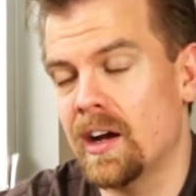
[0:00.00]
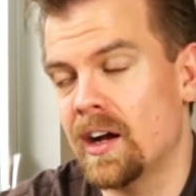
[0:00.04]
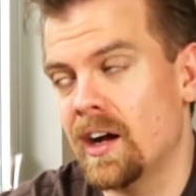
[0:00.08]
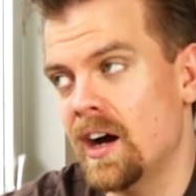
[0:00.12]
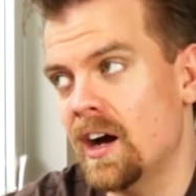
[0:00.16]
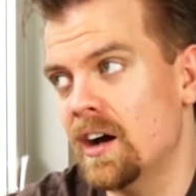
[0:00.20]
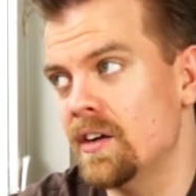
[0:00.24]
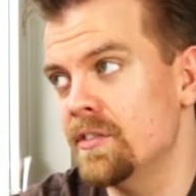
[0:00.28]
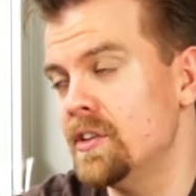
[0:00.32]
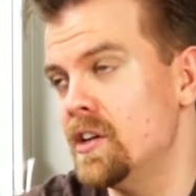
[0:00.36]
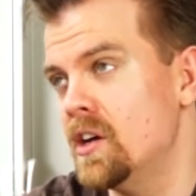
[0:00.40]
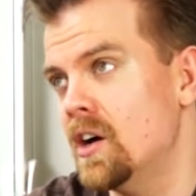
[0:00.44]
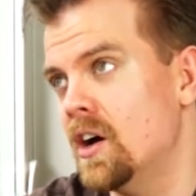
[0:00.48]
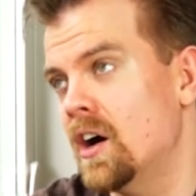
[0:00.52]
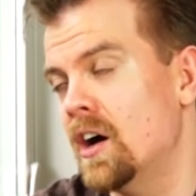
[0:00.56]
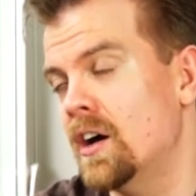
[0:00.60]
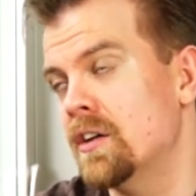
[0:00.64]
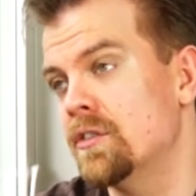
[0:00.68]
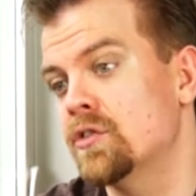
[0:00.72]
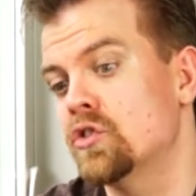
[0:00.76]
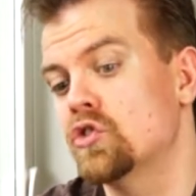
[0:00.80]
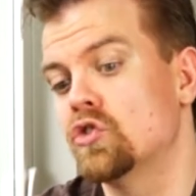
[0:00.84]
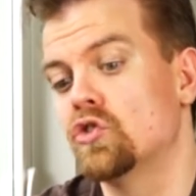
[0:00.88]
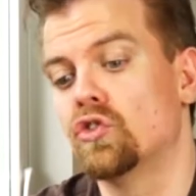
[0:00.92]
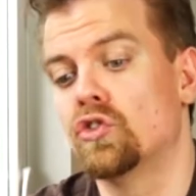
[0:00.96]
coffee
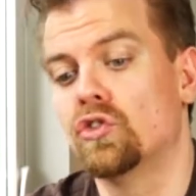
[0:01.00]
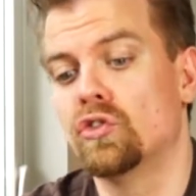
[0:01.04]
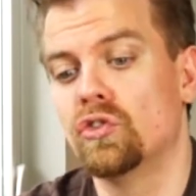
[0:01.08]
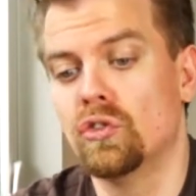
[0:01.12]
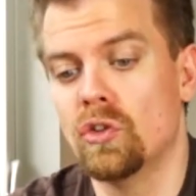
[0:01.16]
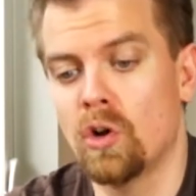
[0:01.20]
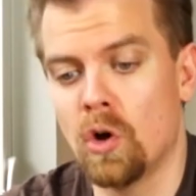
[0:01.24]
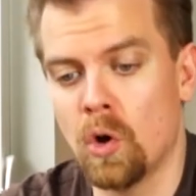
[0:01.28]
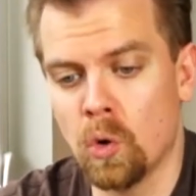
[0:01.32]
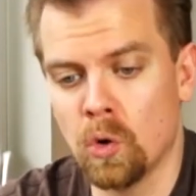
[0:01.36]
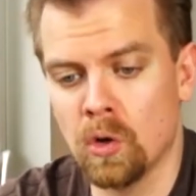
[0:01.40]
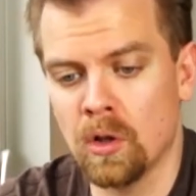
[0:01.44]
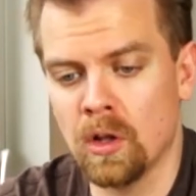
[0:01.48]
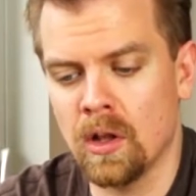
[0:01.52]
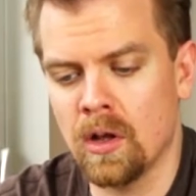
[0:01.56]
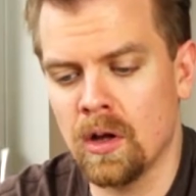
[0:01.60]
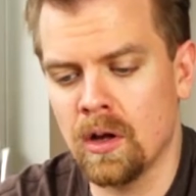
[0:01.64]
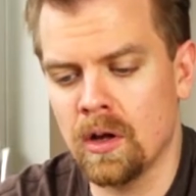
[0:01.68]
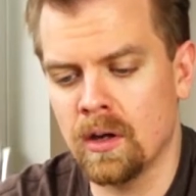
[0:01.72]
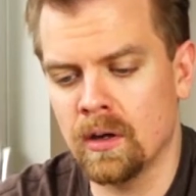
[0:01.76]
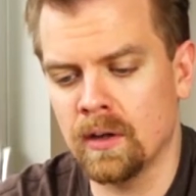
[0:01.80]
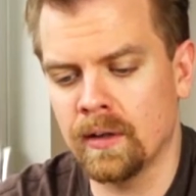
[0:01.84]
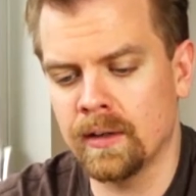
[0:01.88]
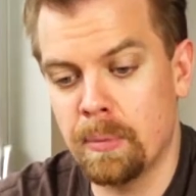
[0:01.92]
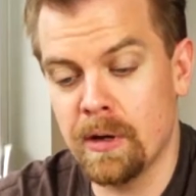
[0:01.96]
hot for so
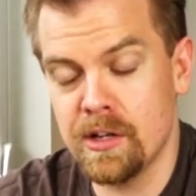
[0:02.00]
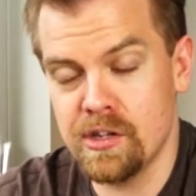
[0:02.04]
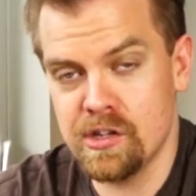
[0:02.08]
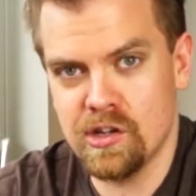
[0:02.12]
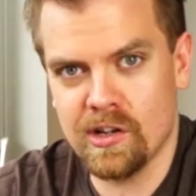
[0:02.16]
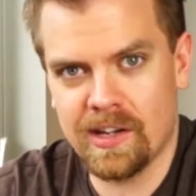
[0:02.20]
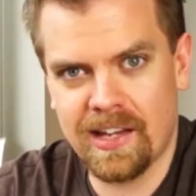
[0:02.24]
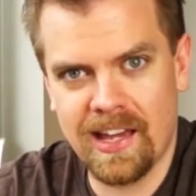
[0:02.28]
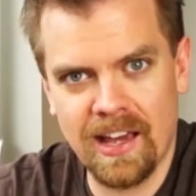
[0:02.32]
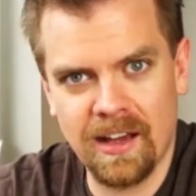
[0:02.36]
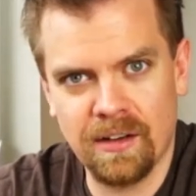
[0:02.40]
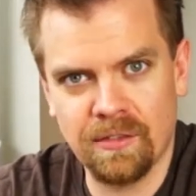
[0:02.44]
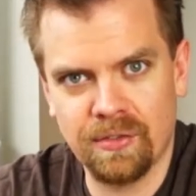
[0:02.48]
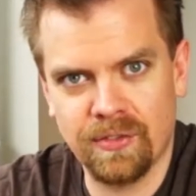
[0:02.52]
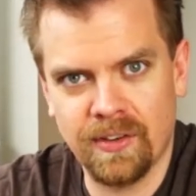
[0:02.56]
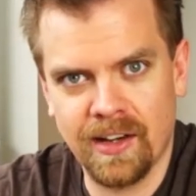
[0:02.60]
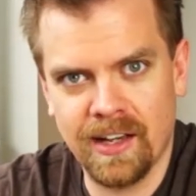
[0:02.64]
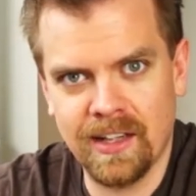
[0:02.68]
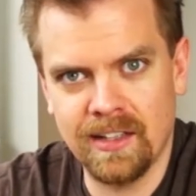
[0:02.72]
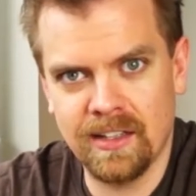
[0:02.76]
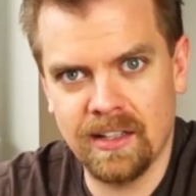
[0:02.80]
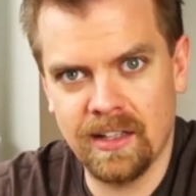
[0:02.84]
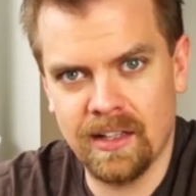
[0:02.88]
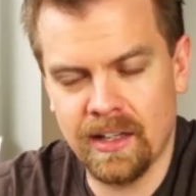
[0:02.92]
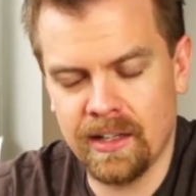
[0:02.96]
long, but you can't
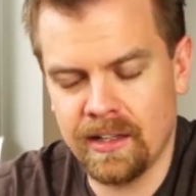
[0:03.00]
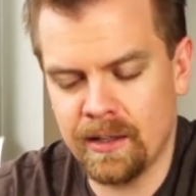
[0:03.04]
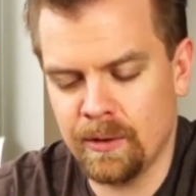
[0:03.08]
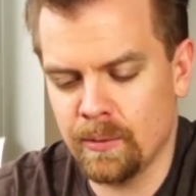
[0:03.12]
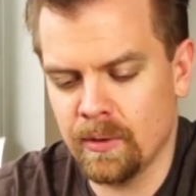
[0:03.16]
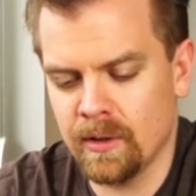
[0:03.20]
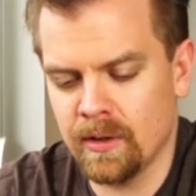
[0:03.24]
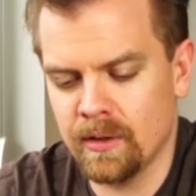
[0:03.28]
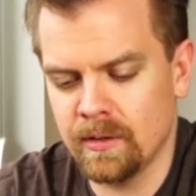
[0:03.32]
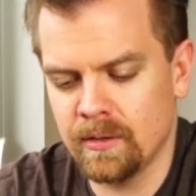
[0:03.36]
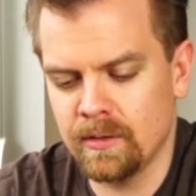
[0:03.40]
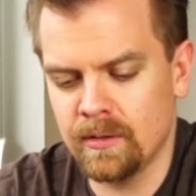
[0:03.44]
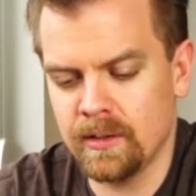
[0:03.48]
find it anywhere.